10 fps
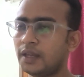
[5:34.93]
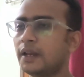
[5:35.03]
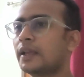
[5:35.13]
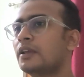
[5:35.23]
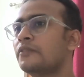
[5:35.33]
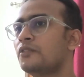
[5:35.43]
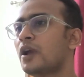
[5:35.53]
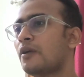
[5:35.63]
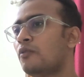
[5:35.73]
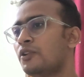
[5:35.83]
Yeah, like if
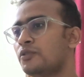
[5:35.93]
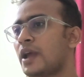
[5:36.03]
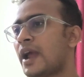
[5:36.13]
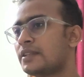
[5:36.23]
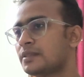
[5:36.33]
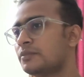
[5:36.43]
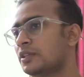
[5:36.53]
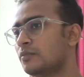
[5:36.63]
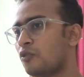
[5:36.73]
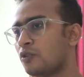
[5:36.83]
you want to add
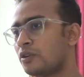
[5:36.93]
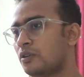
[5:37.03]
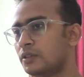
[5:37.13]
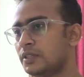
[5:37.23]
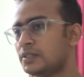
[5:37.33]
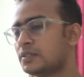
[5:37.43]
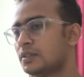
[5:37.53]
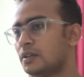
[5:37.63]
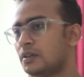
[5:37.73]
something more on this,